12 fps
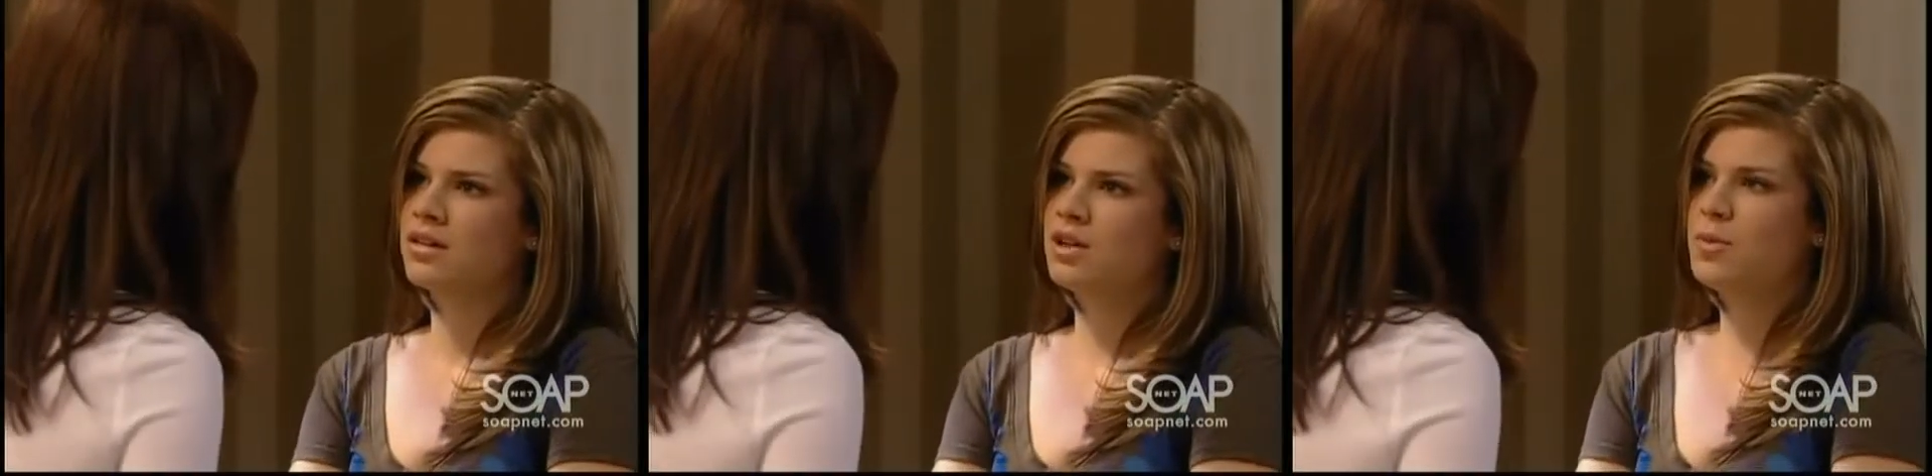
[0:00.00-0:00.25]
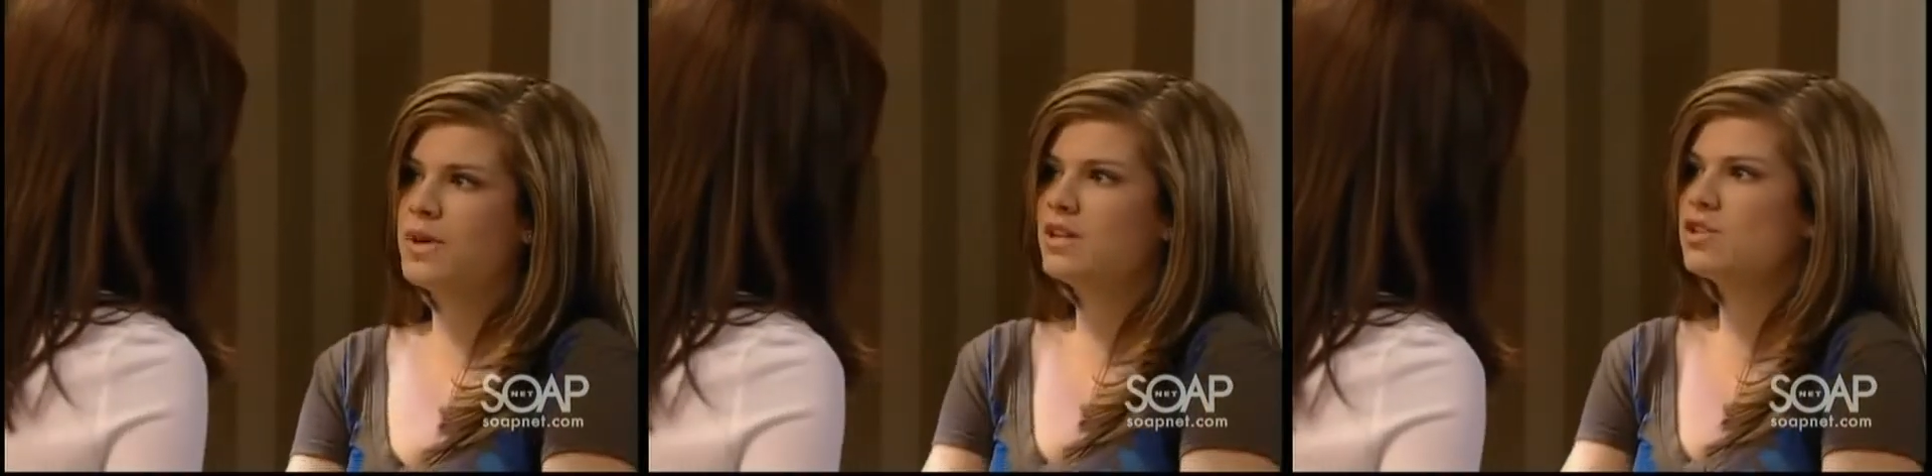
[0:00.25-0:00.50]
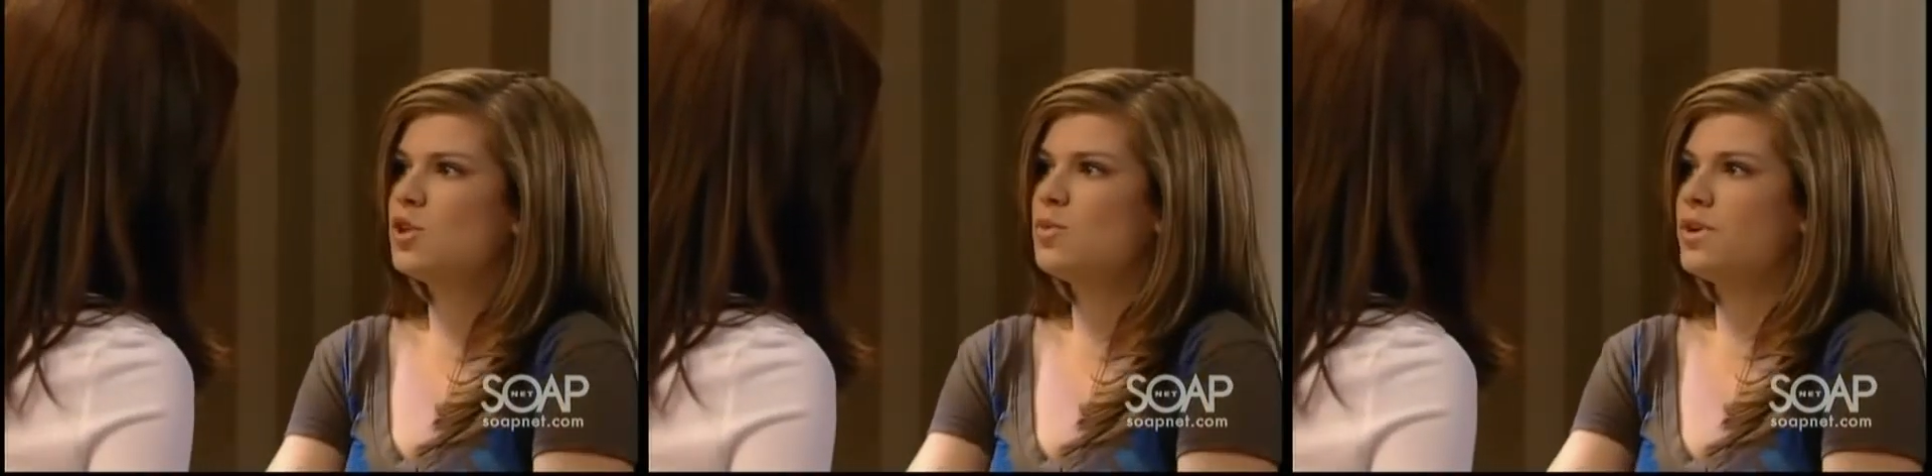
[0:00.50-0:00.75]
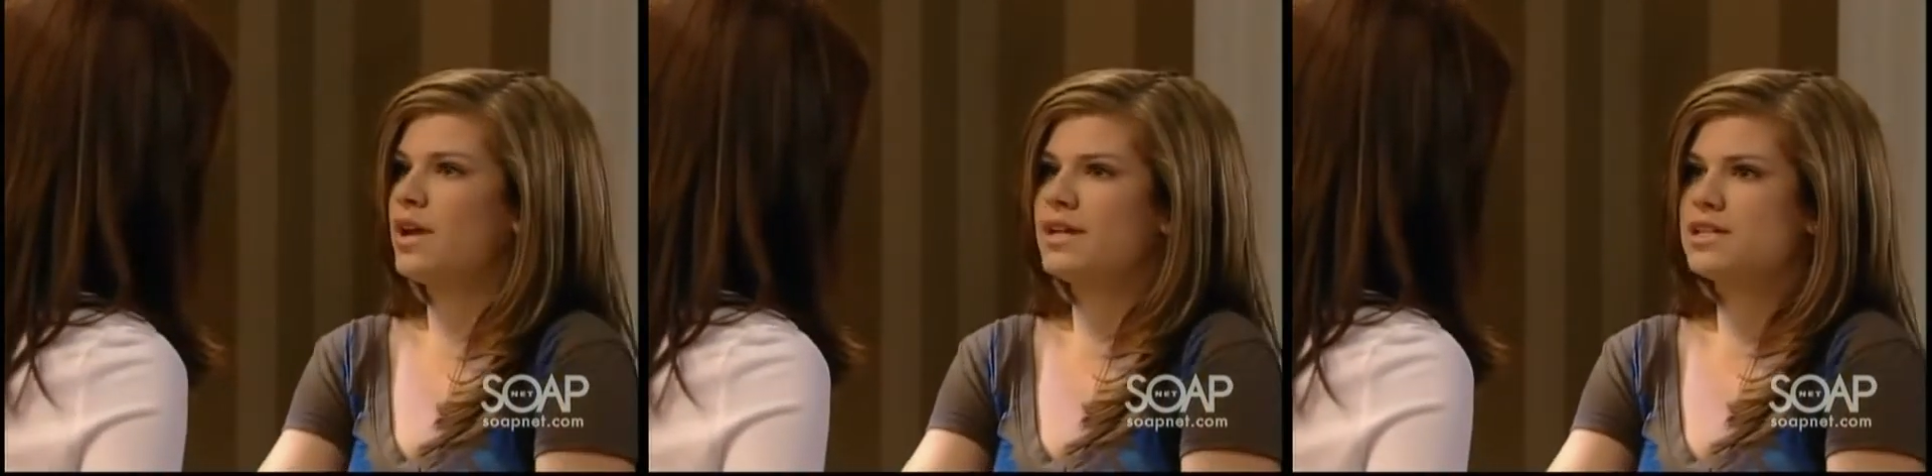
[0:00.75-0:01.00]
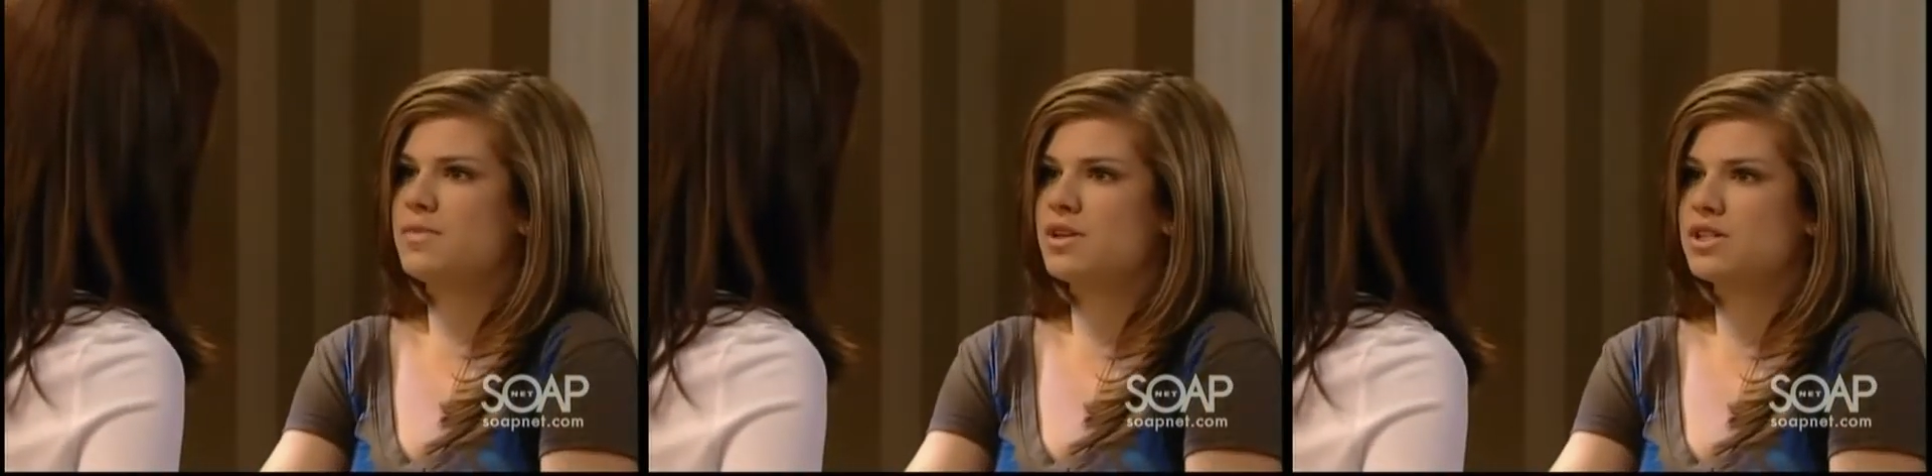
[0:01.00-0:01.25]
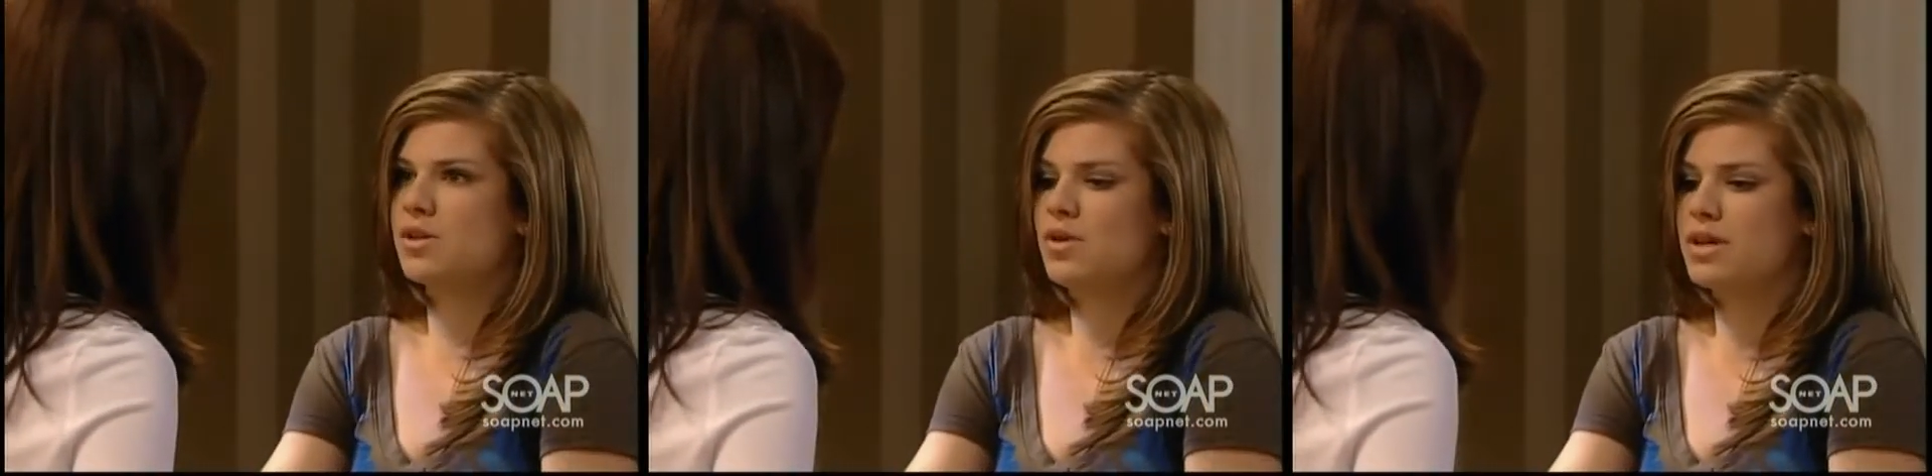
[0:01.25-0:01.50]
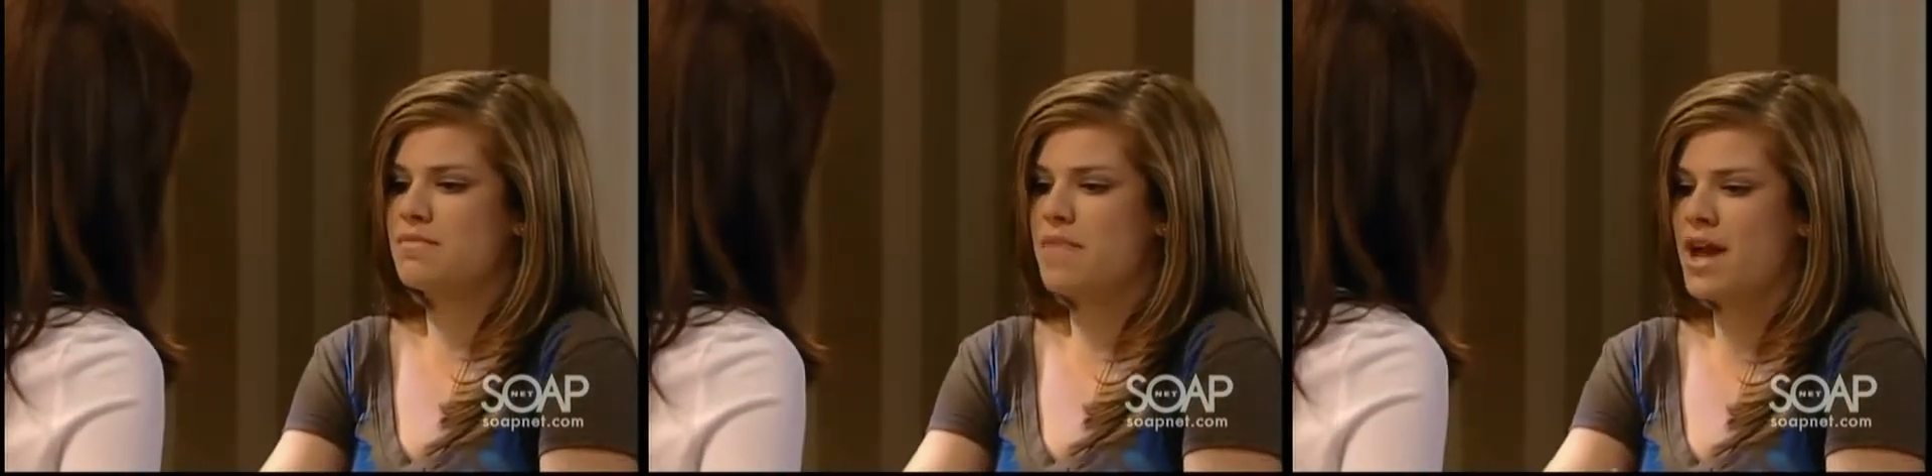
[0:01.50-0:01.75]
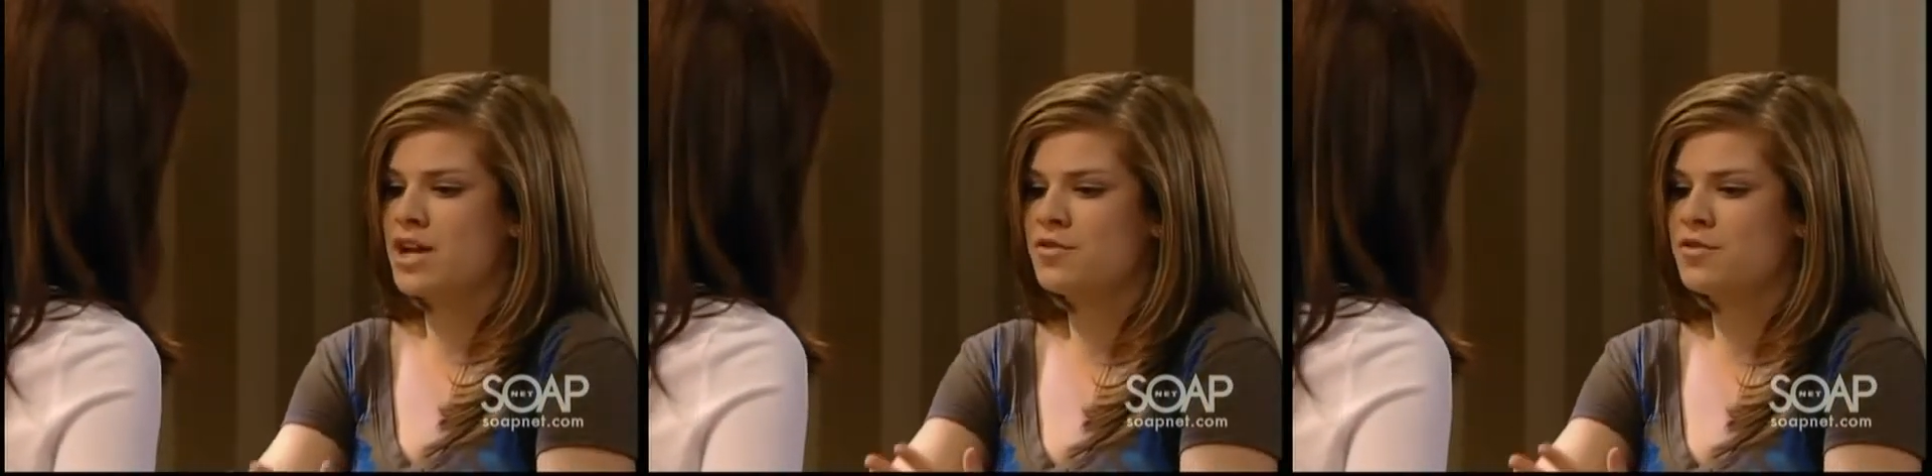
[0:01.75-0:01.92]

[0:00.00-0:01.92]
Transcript: You're being super nice to me, so I won't get mad at